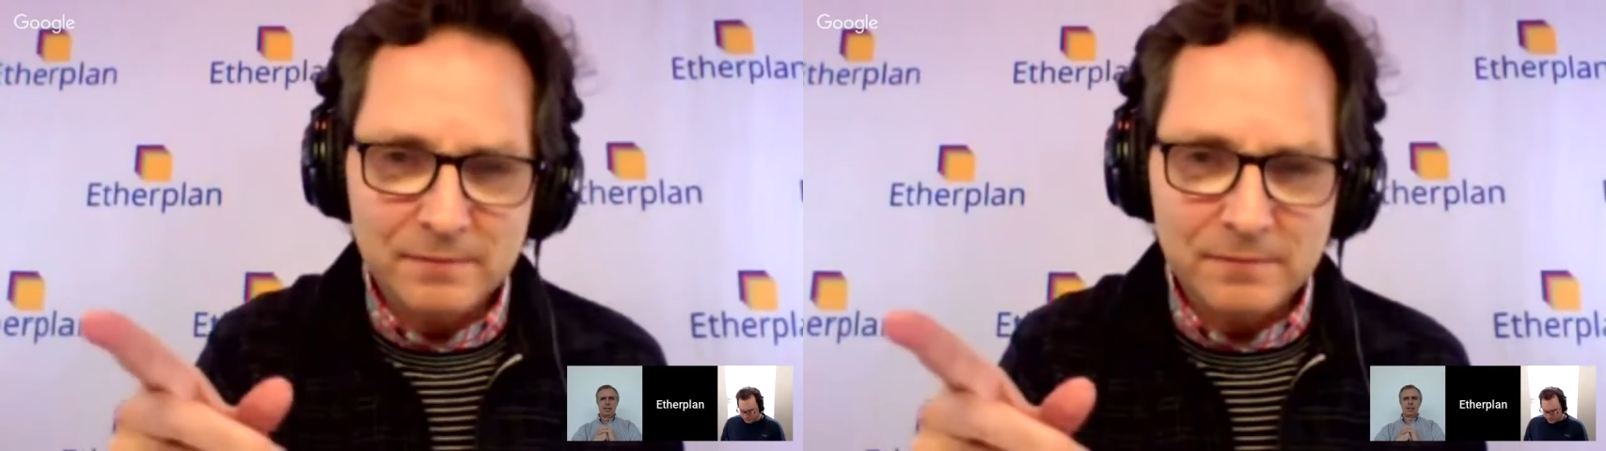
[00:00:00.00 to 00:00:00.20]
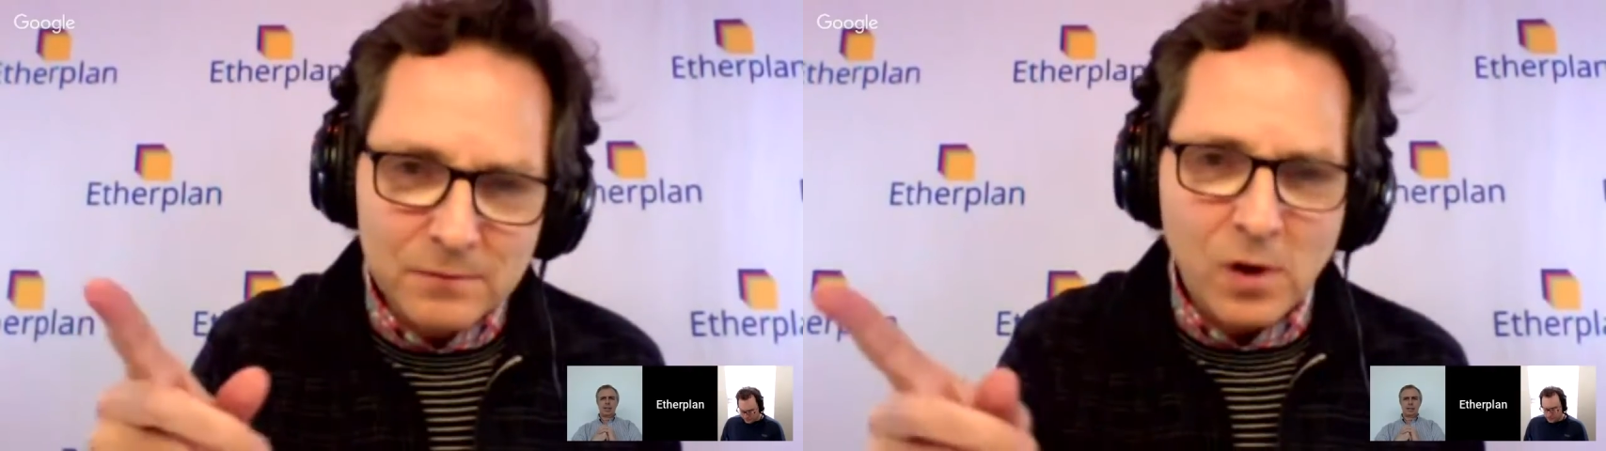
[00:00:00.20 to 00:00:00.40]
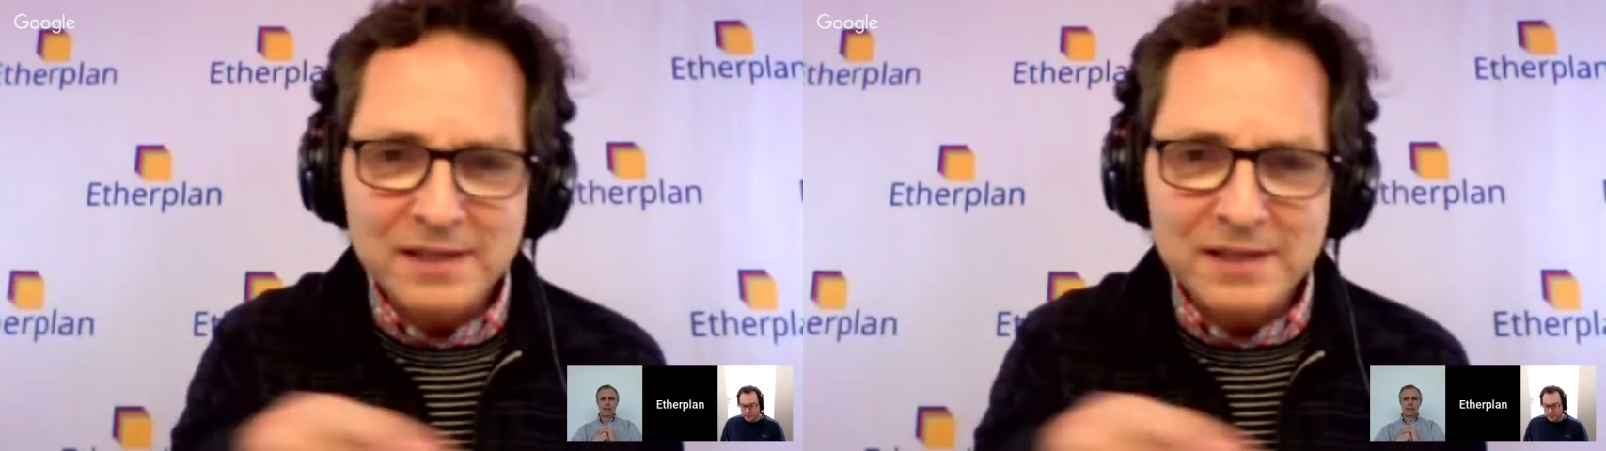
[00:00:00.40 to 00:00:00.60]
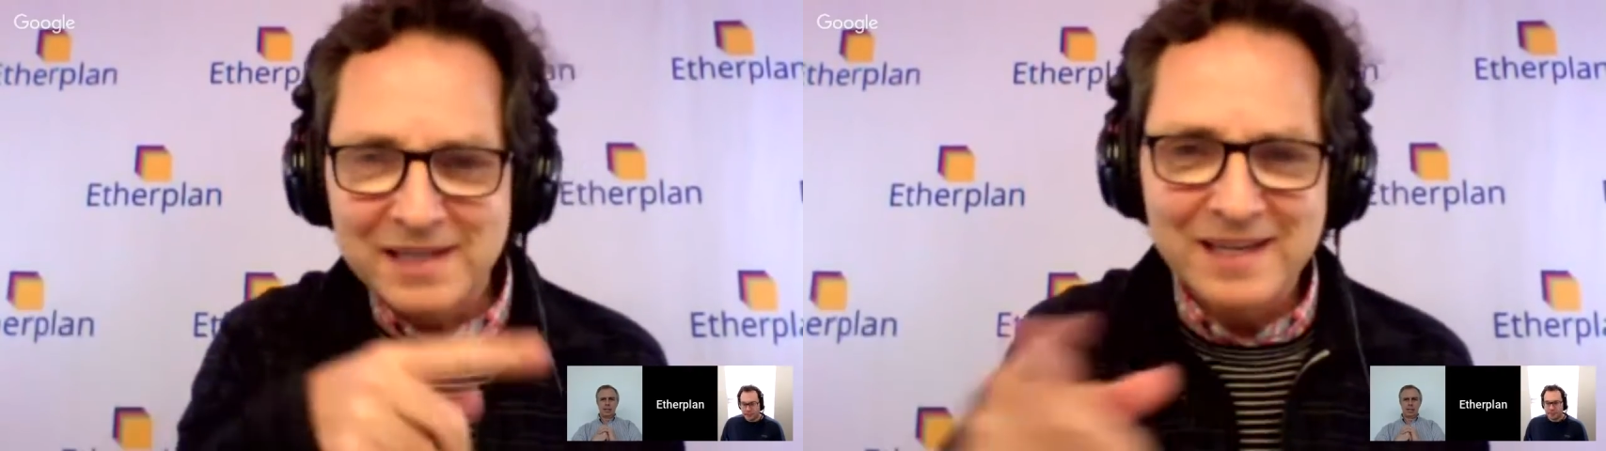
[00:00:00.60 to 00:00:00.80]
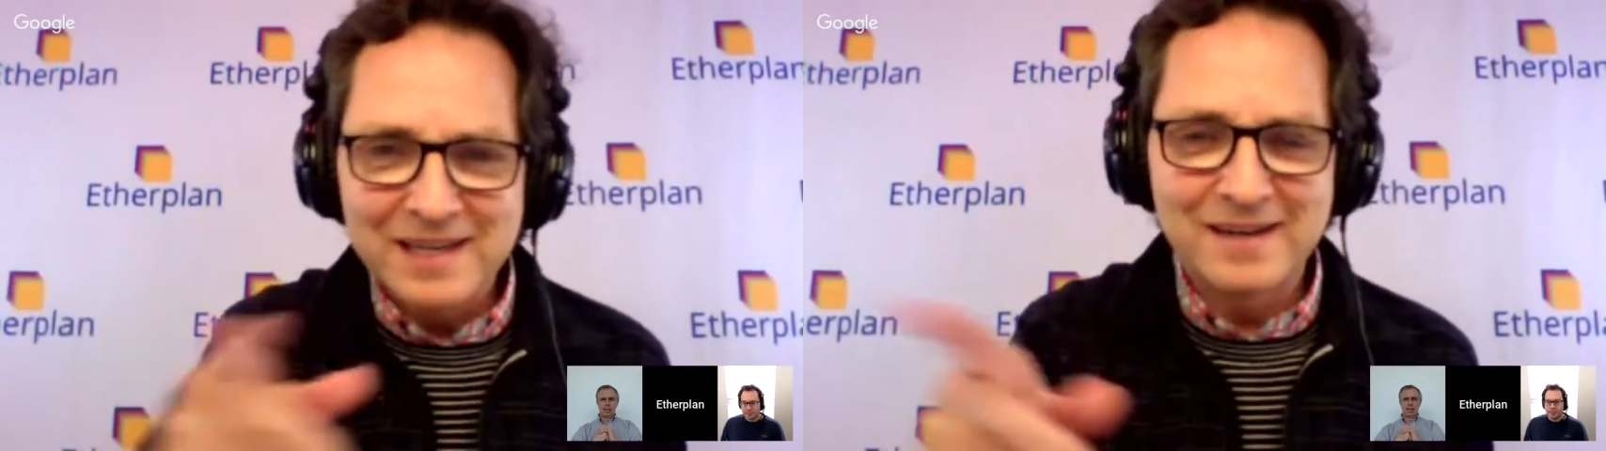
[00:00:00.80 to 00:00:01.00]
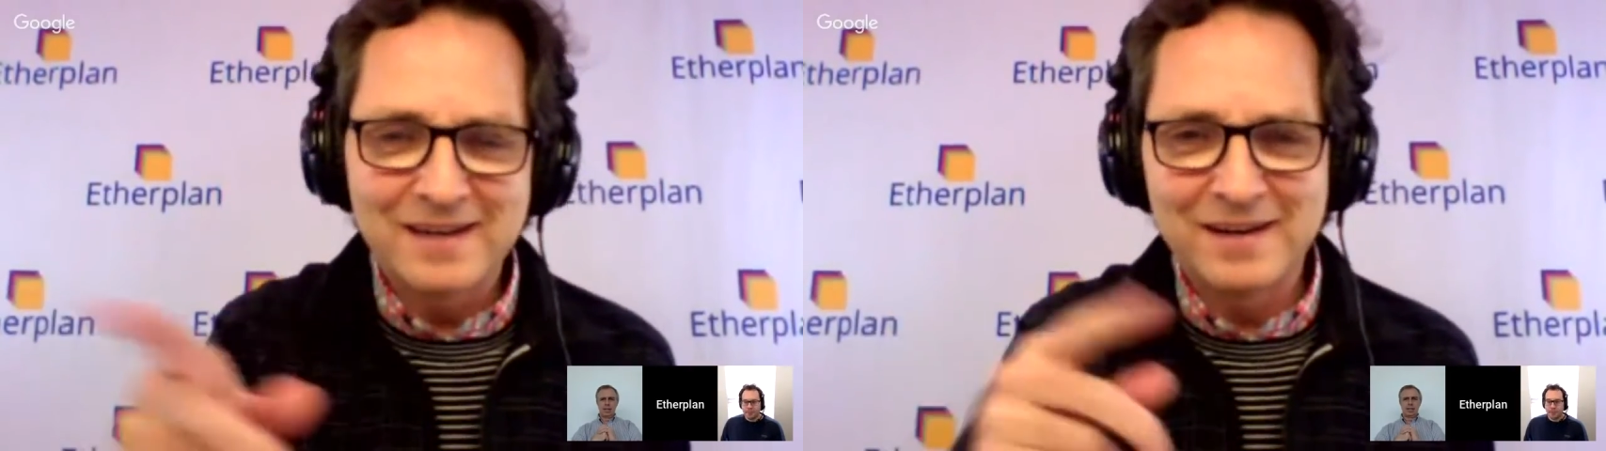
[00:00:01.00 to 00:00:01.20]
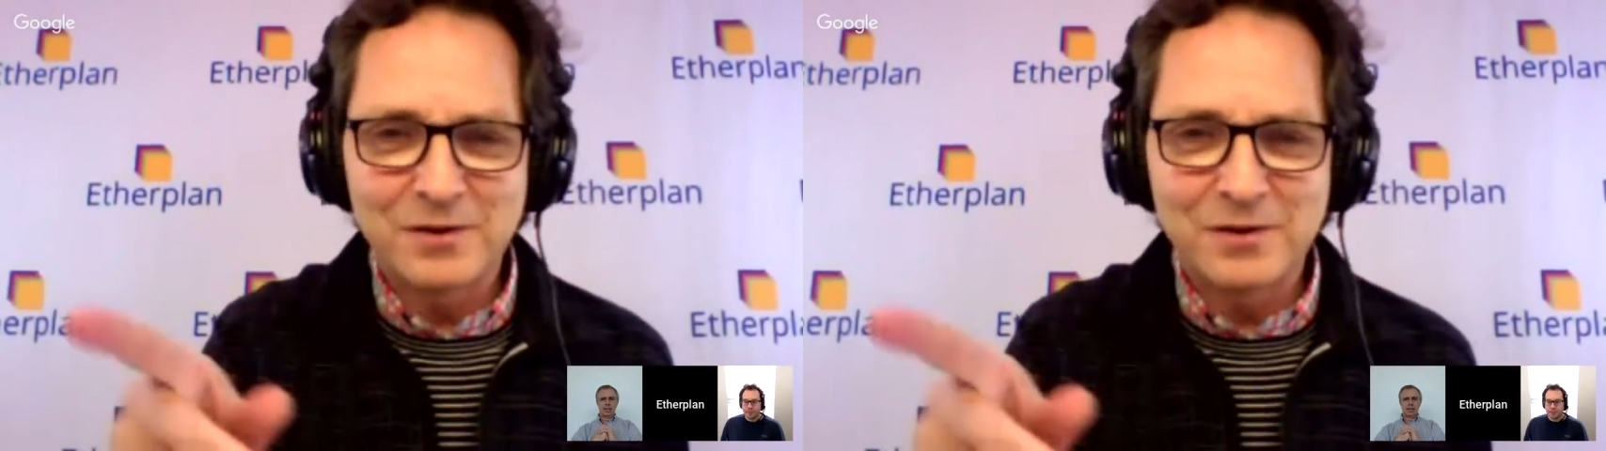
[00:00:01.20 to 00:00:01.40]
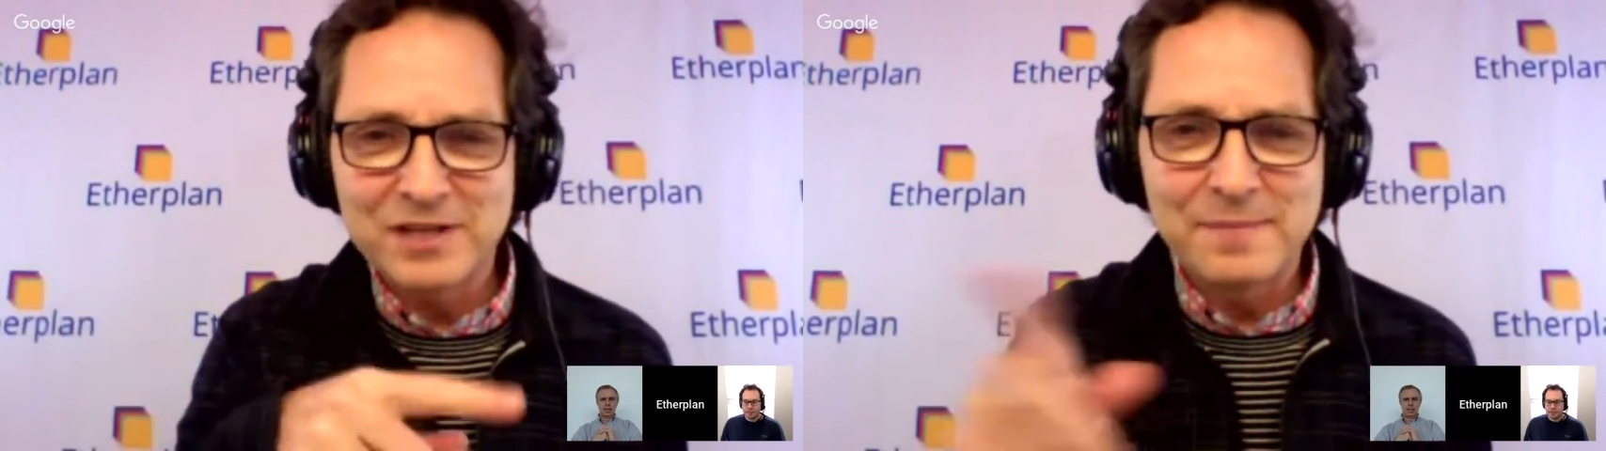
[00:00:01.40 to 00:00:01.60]
quasi
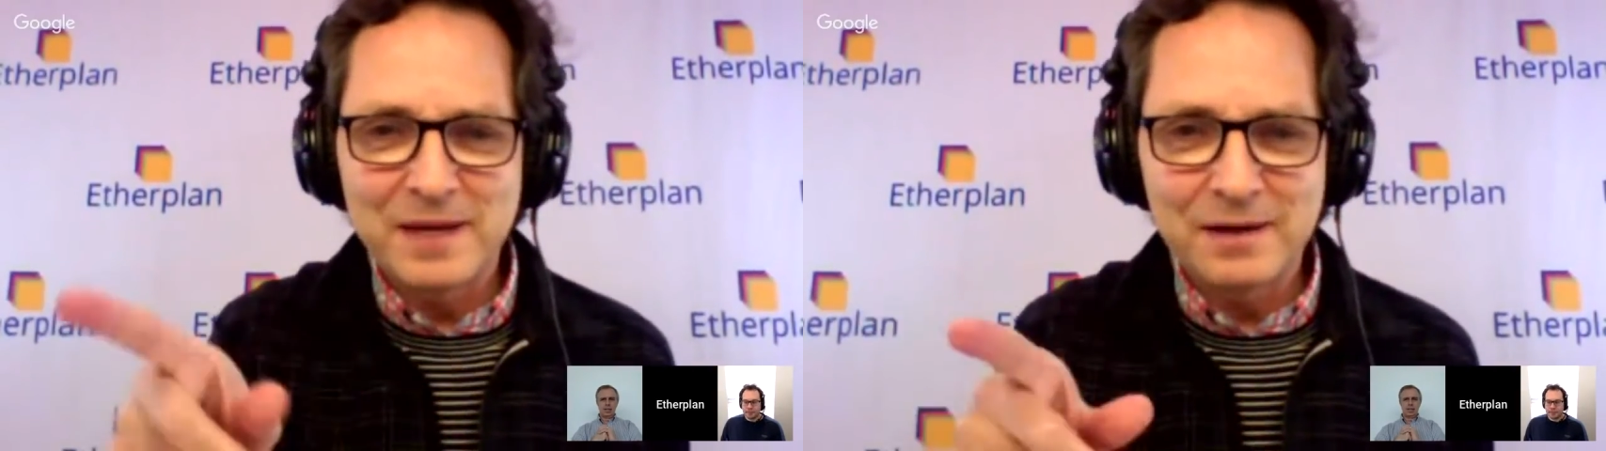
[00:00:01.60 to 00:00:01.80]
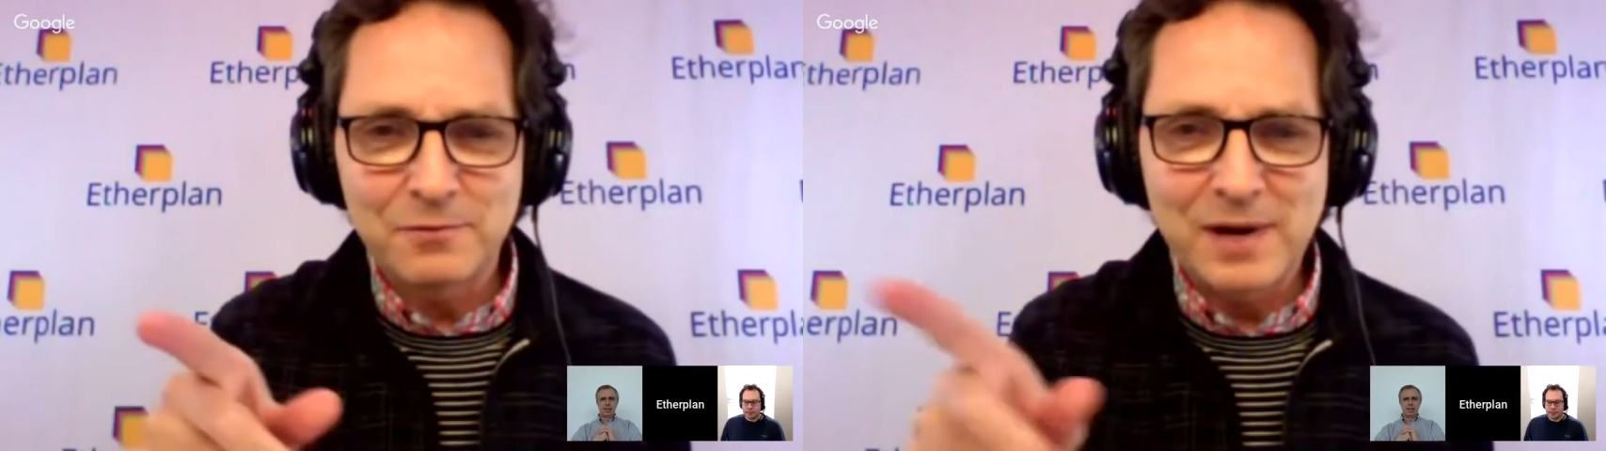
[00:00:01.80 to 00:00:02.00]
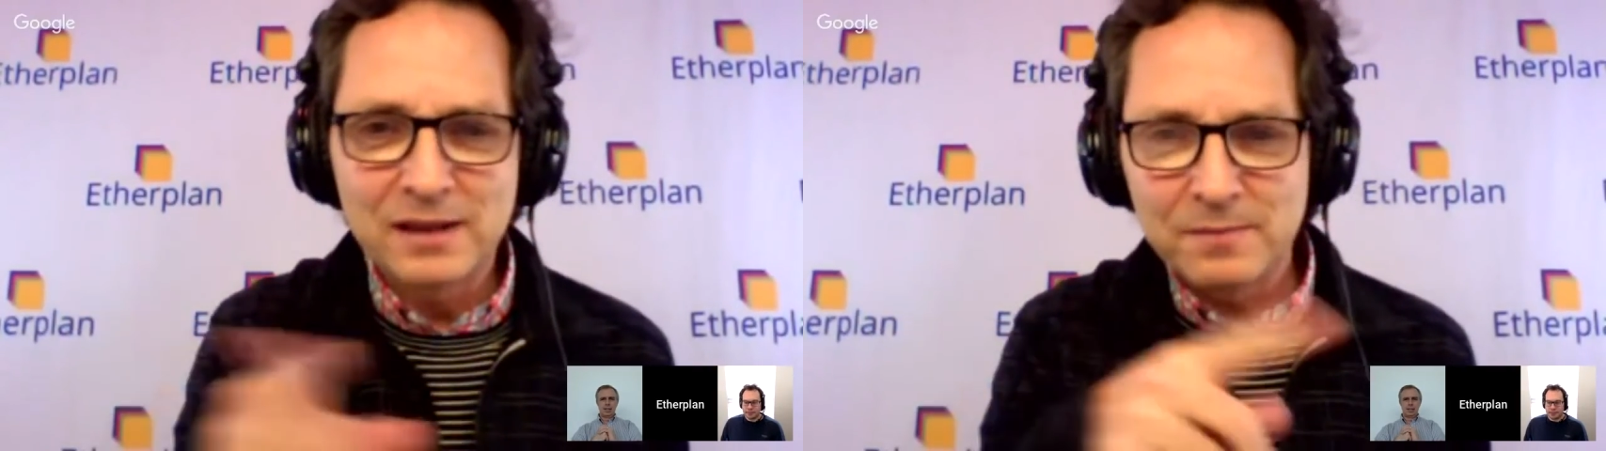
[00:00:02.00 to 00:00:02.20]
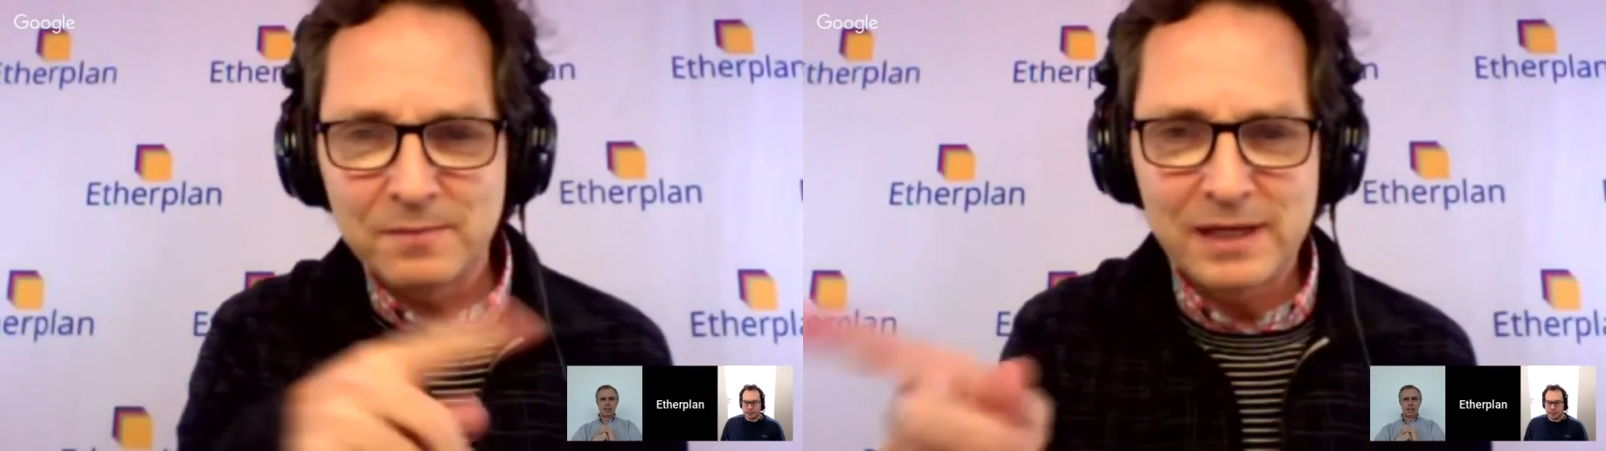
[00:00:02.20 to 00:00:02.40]
or semi-randomly